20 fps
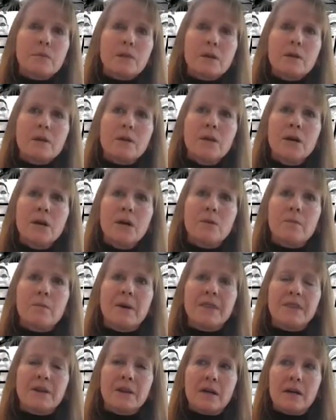You know,
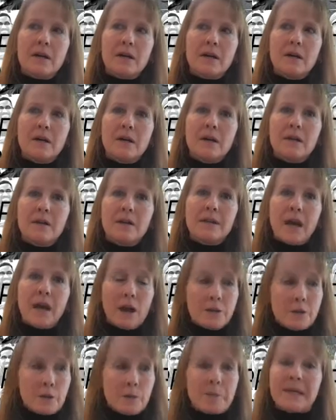but the
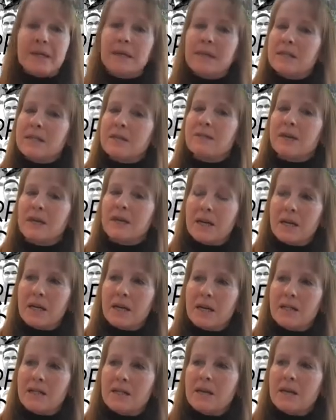other piece of it
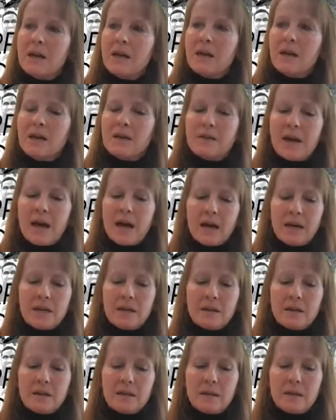is
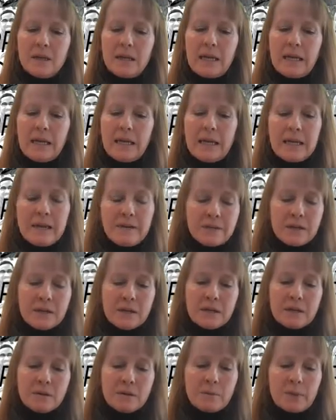that
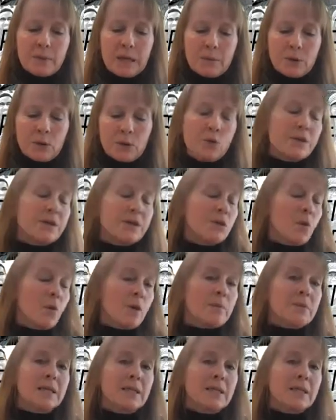even people who would normally